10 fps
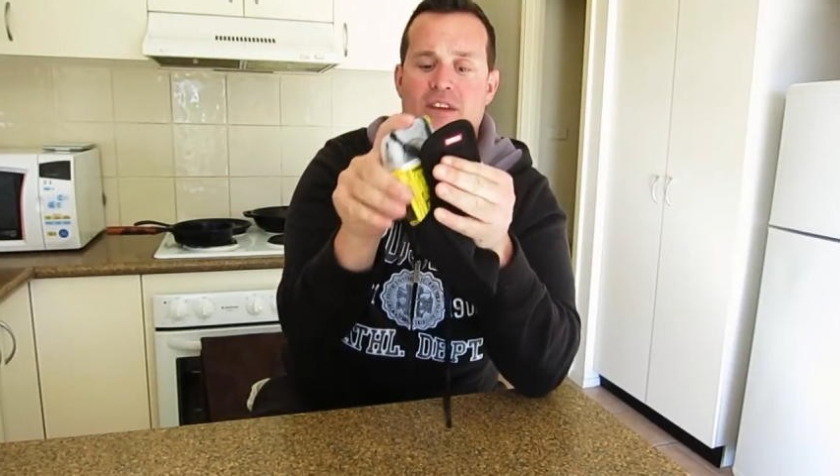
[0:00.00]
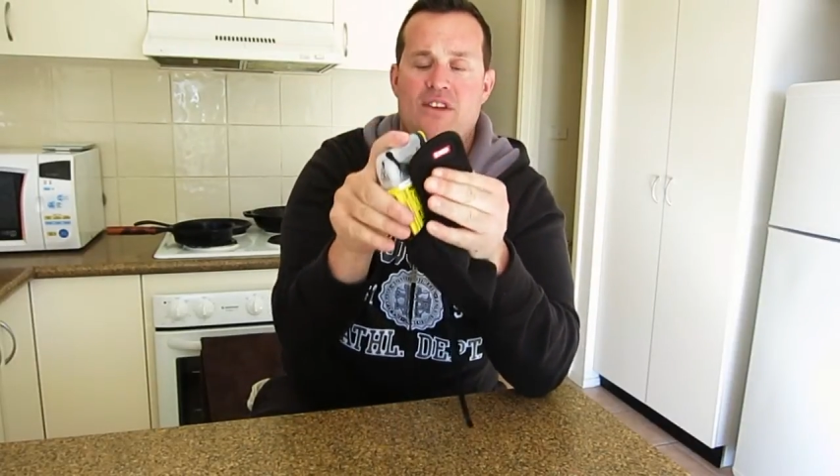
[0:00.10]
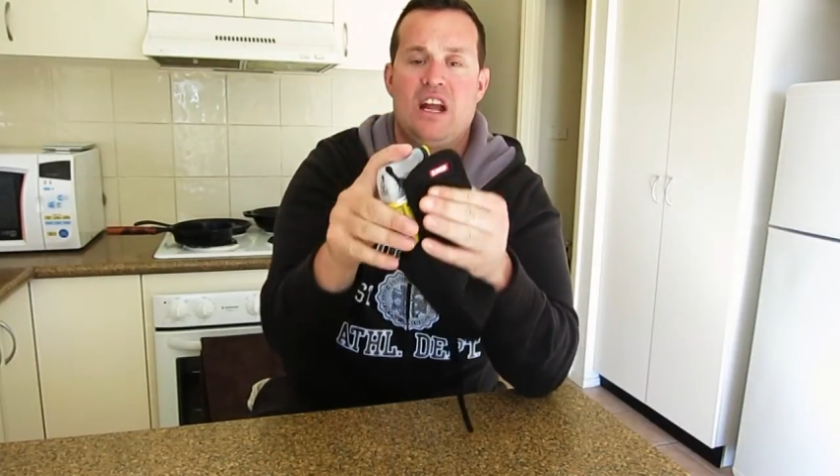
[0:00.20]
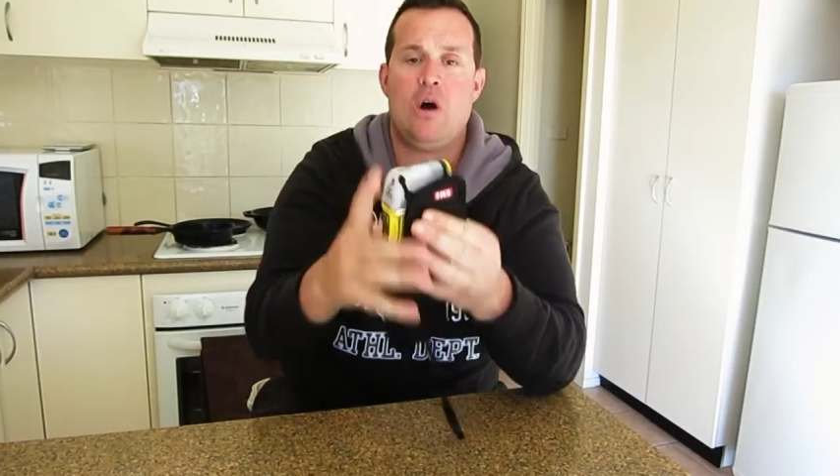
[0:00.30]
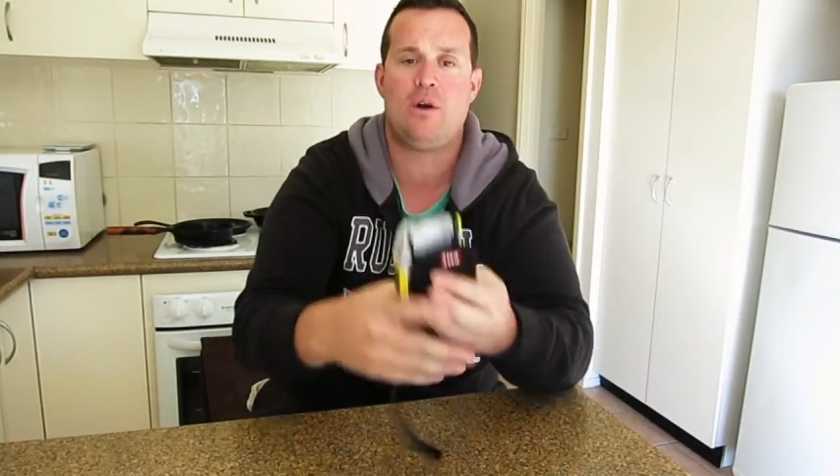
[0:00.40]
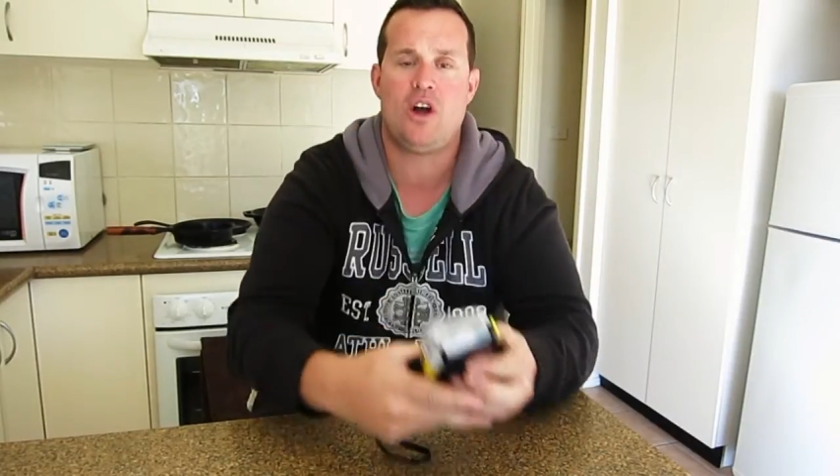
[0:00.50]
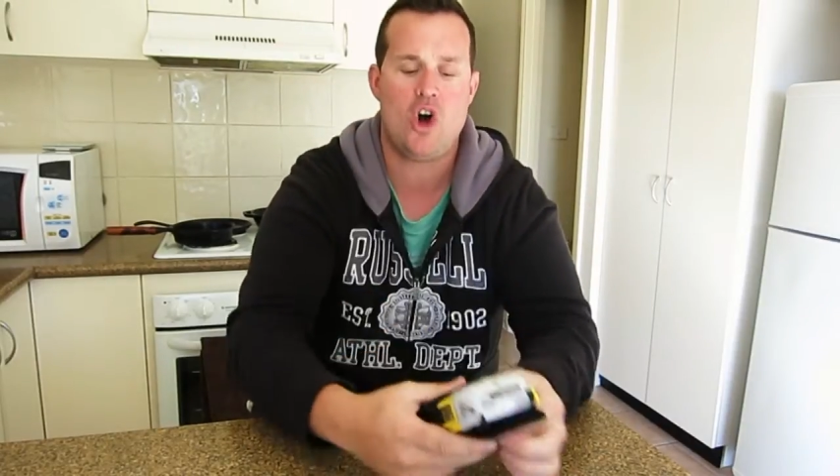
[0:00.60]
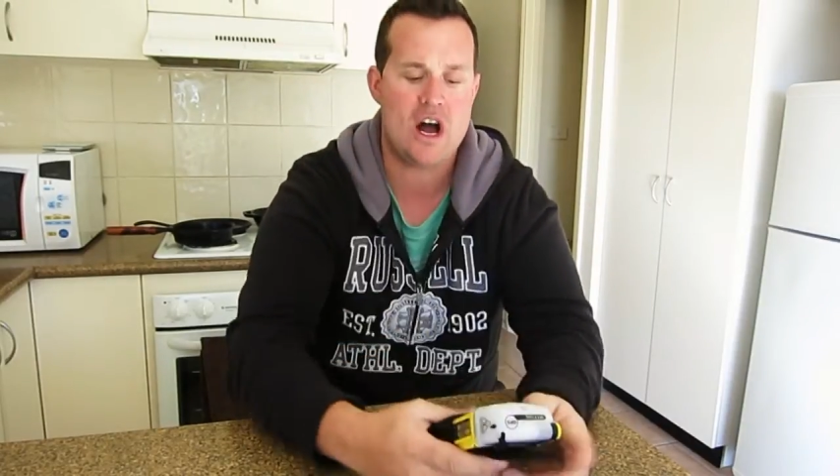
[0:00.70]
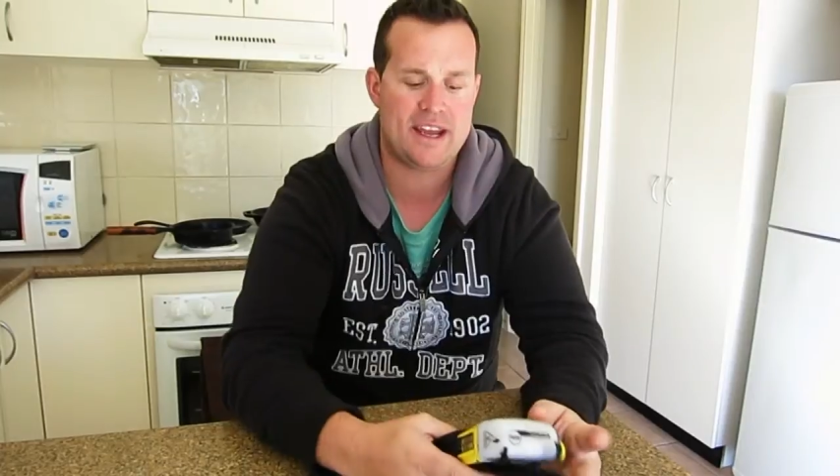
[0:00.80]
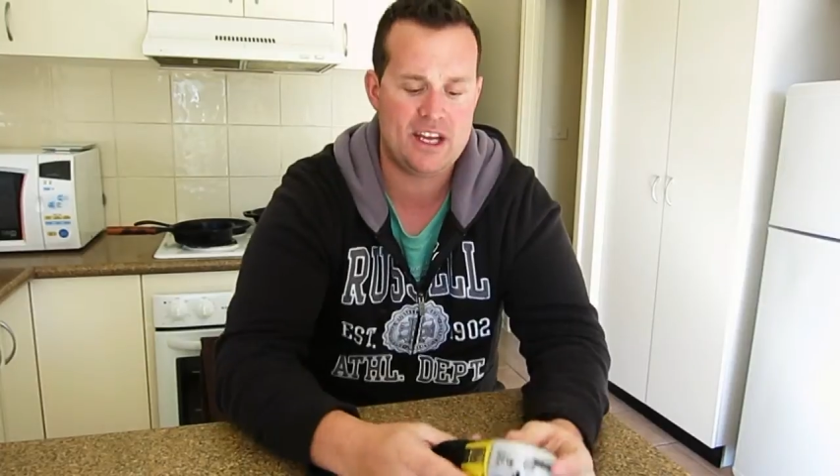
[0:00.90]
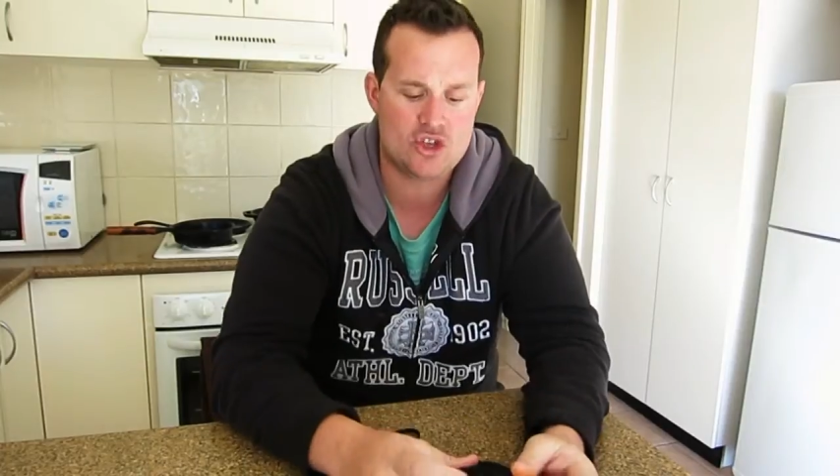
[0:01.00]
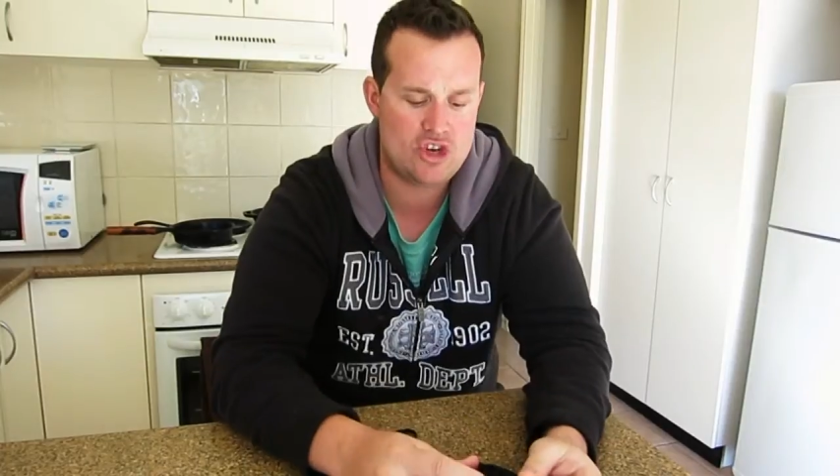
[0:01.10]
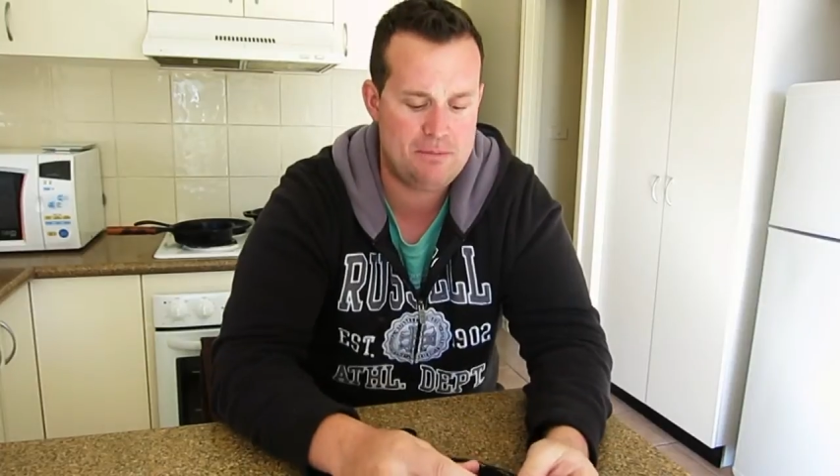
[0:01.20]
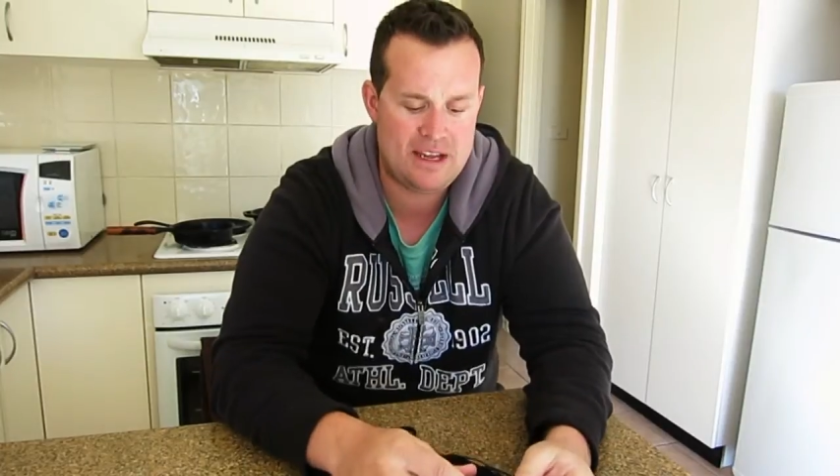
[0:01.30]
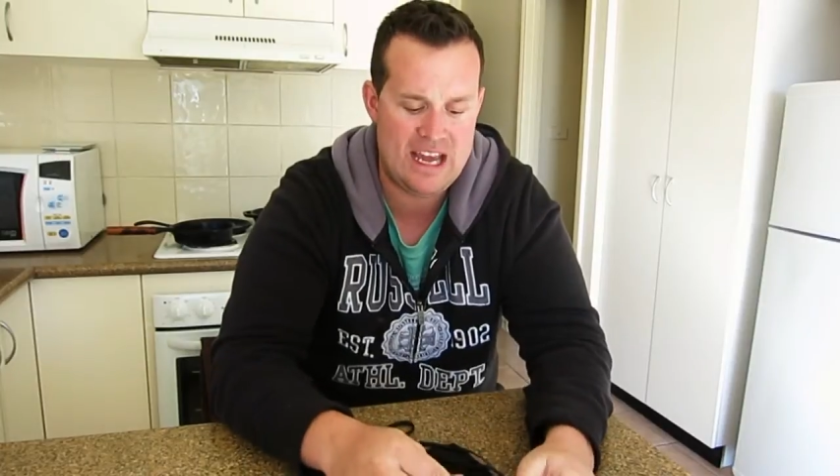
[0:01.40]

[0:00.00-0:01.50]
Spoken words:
If you go on a hiking trip,